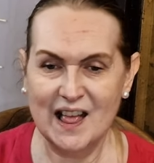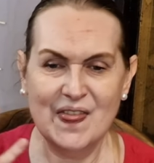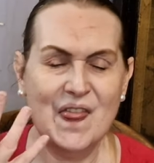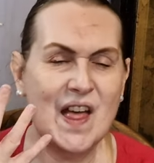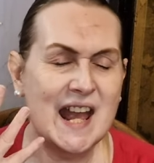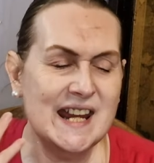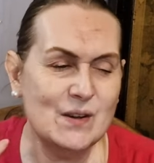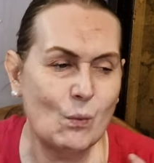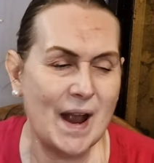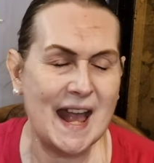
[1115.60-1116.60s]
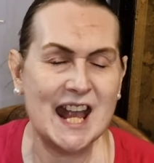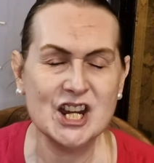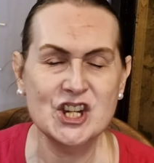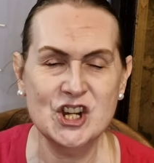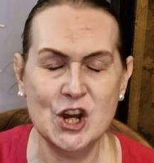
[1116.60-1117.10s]
They wear
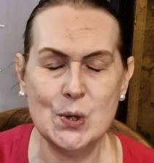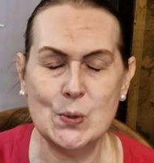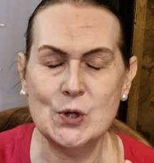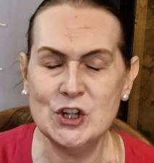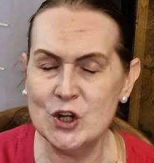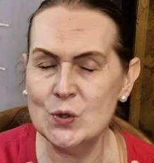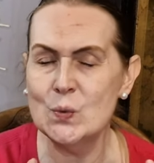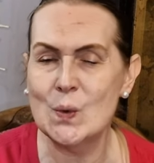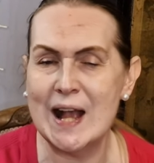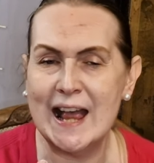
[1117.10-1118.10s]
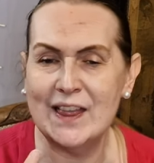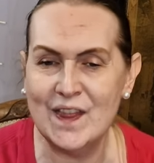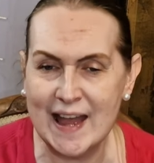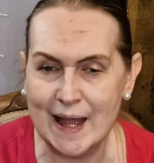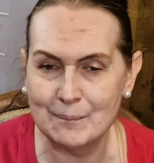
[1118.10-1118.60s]
you. You wear
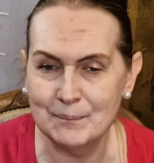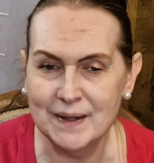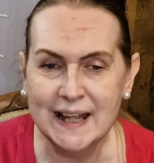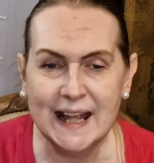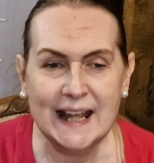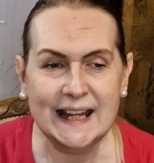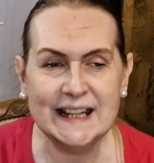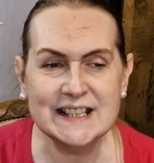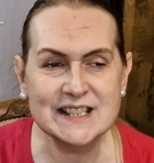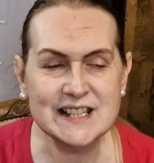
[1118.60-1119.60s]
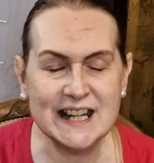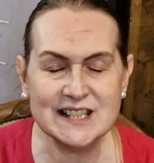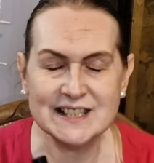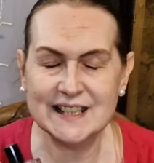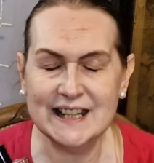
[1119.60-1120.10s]
them. It's
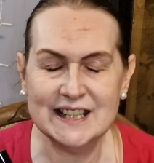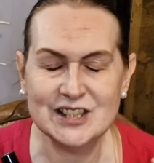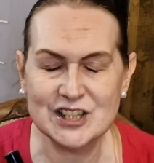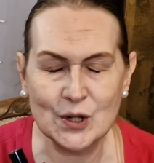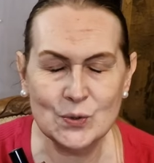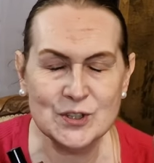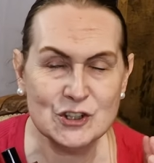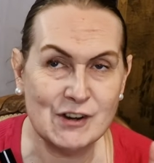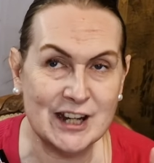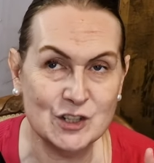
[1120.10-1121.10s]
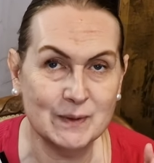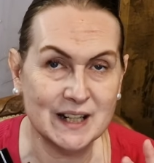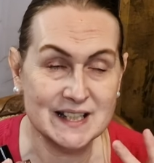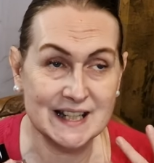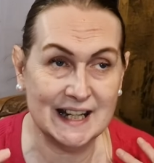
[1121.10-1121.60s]
so strange
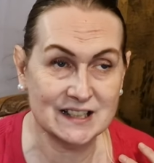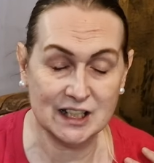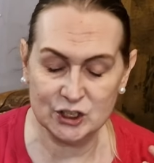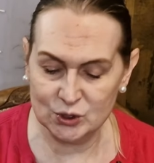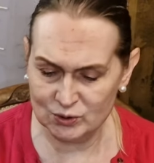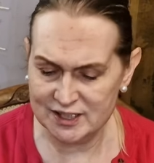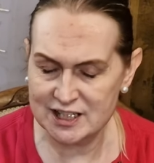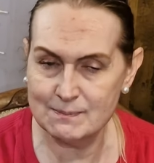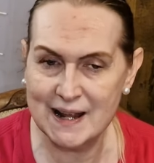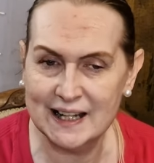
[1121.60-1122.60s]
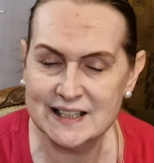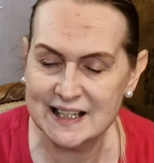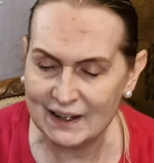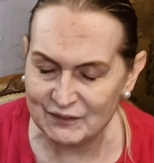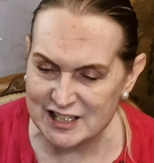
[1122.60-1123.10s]
because it's like you'll smell it
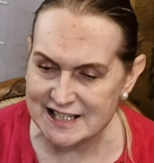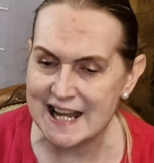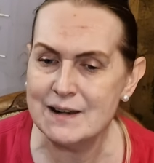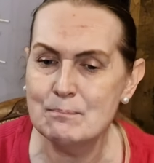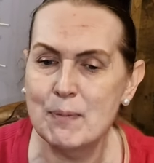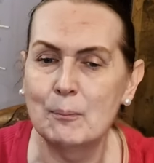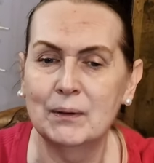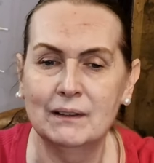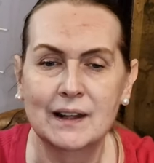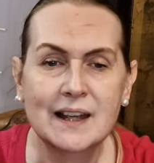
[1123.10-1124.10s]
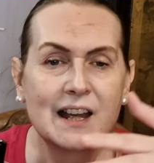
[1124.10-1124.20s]
and have this scent bubble